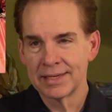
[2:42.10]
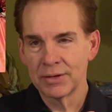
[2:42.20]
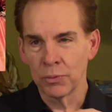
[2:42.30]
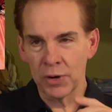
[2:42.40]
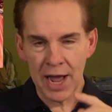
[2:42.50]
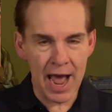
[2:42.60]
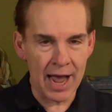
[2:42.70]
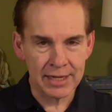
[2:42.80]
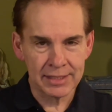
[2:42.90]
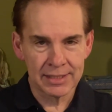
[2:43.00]

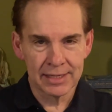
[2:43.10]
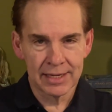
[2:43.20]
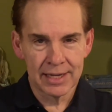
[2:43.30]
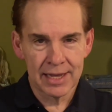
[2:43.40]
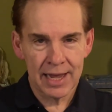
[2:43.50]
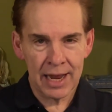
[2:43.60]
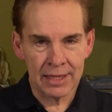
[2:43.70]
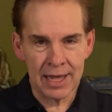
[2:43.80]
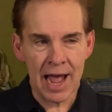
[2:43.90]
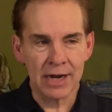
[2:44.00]
reacts and
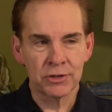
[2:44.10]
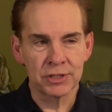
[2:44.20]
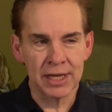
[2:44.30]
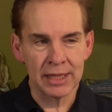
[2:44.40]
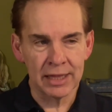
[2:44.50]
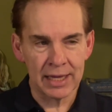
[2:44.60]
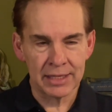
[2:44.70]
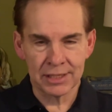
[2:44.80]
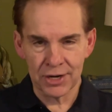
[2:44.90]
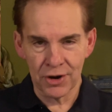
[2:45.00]
the actors get
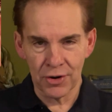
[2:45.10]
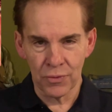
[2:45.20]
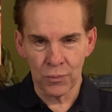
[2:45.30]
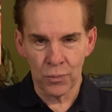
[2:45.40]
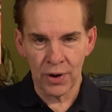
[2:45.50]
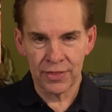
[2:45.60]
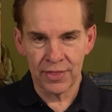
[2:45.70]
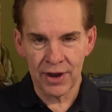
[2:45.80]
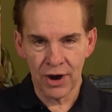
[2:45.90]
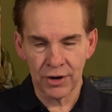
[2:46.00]
lazier with
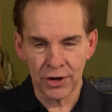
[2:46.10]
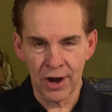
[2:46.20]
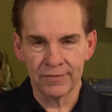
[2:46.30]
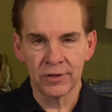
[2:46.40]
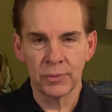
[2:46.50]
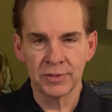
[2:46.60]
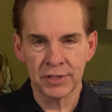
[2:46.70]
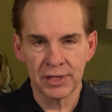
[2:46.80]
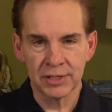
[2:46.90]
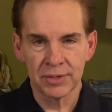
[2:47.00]
their
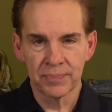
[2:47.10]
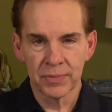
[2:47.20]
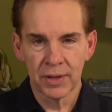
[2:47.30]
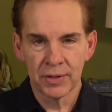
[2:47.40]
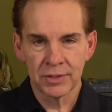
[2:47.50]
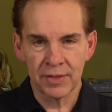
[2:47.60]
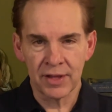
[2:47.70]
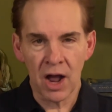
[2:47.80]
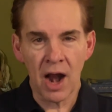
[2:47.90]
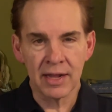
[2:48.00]
non-fluencies. So
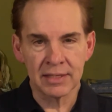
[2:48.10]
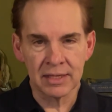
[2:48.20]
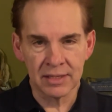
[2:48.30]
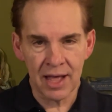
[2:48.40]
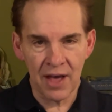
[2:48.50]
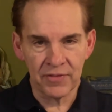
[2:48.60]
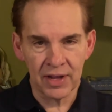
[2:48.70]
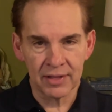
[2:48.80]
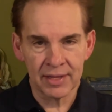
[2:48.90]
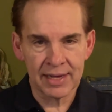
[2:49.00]
the audience is
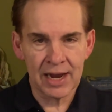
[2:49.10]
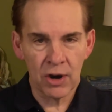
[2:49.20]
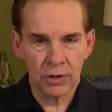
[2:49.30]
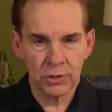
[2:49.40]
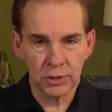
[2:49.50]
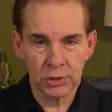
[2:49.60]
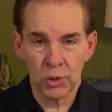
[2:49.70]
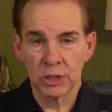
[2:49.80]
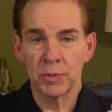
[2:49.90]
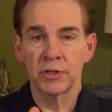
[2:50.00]
laughing, the characters who
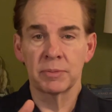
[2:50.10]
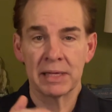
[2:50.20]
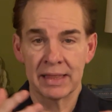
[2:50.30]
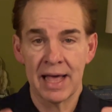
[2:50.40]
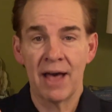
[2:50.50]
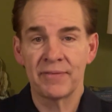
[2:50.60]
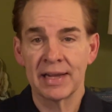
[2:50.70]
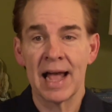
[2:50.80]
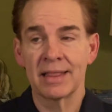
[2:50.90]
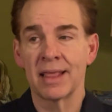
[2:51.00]
are supposed to be
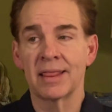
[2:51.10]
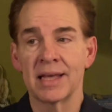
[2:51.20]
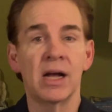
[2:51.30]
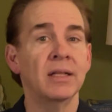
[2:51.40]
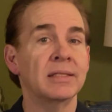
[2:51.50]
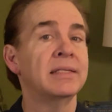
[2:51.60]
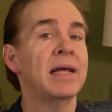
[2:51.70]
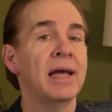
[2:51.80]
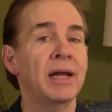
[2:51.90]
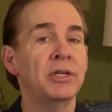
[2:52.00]
laughing at the thing on
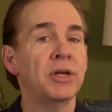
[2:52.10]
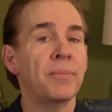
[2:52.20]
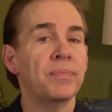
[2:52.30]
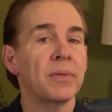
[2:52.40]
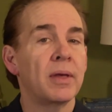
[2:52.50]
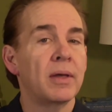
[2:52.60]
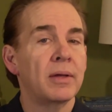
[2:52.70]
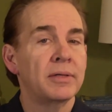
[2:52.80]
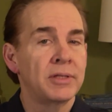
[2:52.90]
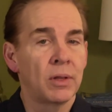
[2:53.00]
stage
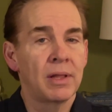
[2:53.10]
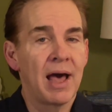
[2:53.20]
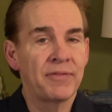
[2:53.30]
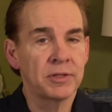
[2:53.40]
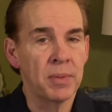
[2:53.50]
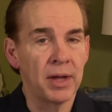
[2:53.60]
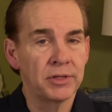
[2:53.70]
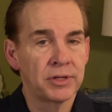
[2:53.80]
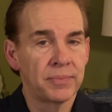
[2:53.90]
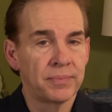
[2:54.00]
don't laugh as much.